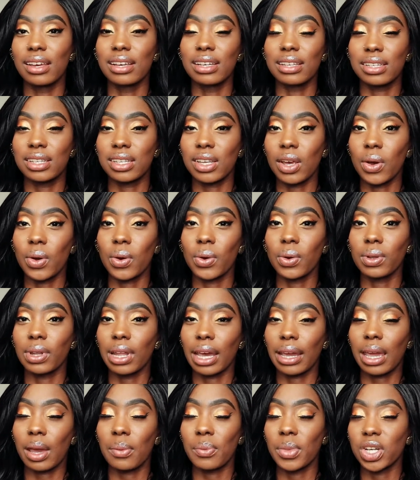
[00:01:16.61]
So
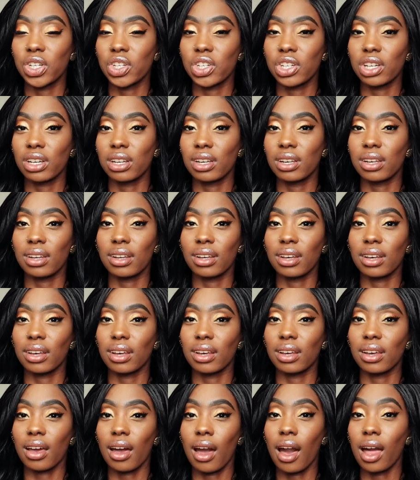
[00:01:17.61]
like I mentioned,
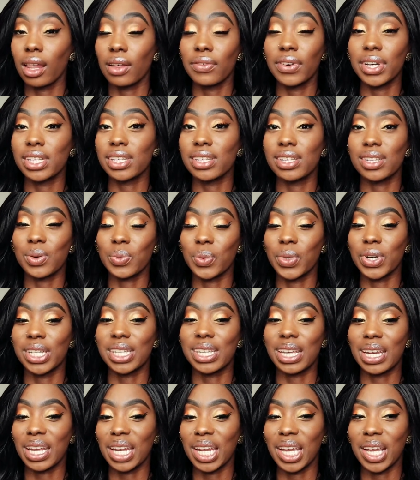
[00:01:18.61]
all of us, we're
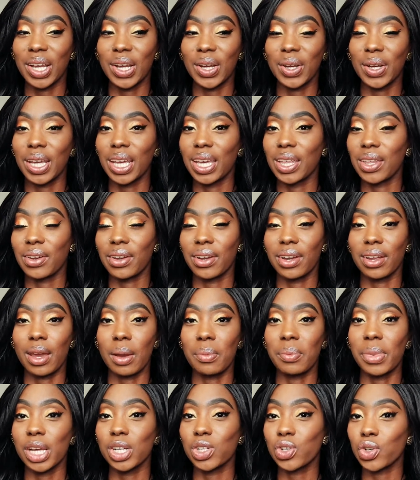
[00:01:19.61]
sitting here either in
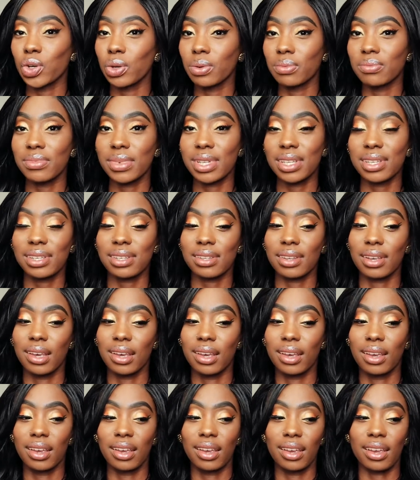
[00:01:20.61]
our bedrooms,
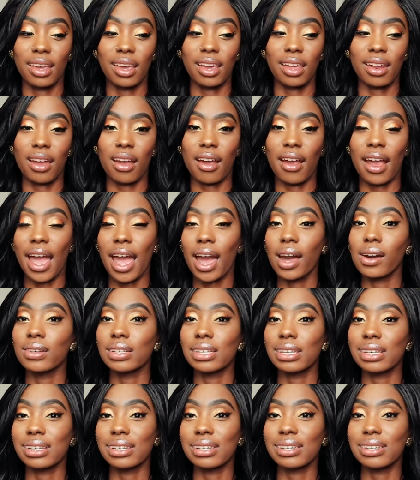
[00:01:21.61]
in our
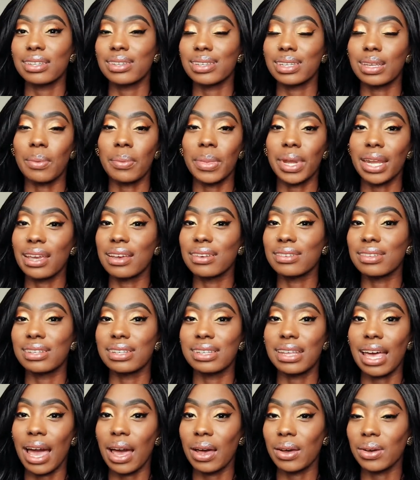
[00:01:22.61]
houses, somebody
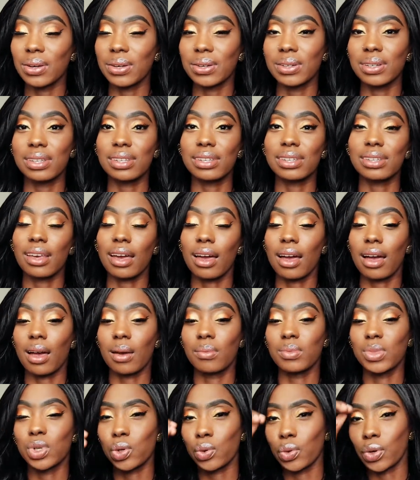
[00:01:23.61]
else's house,
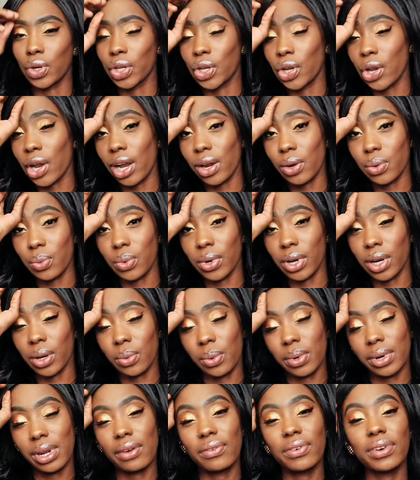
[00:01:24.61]
doing yard
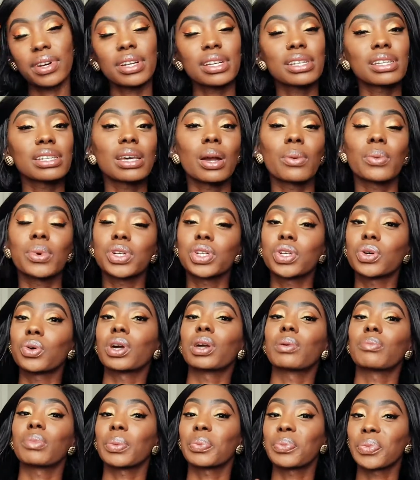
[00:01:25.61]
work, whatever it is that we're
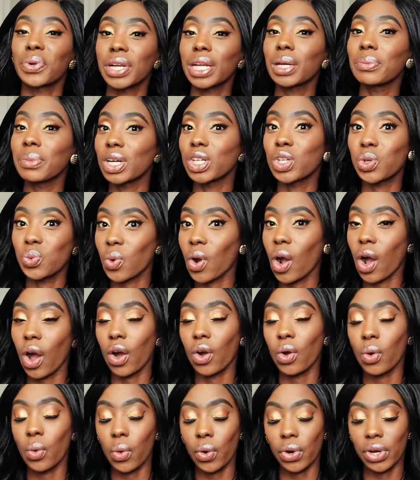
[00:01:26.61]
doing, but pretty much we're
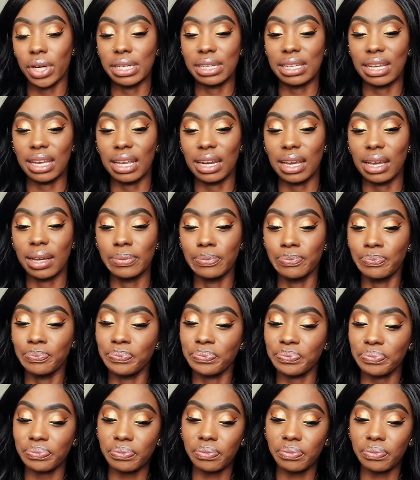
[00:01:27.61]
all quarantining.